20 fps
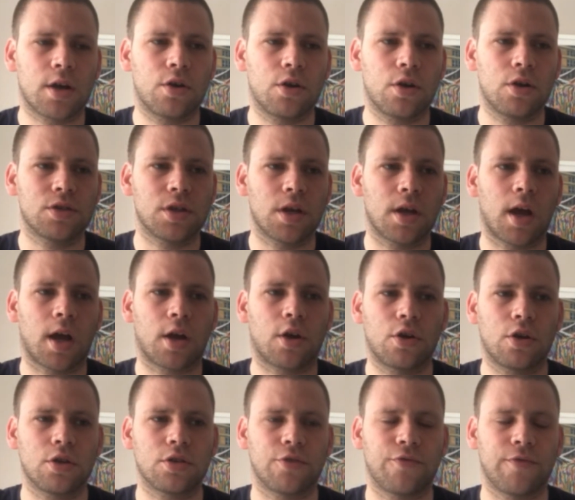
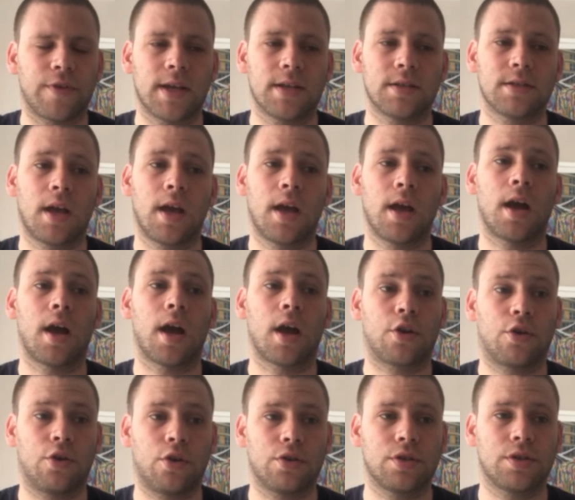crotchet rest, a
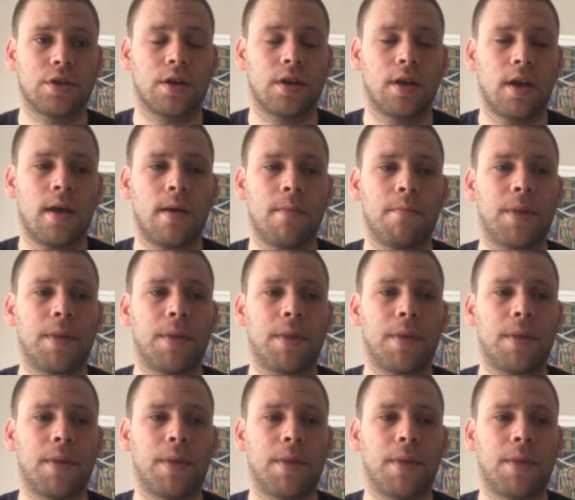crotchet.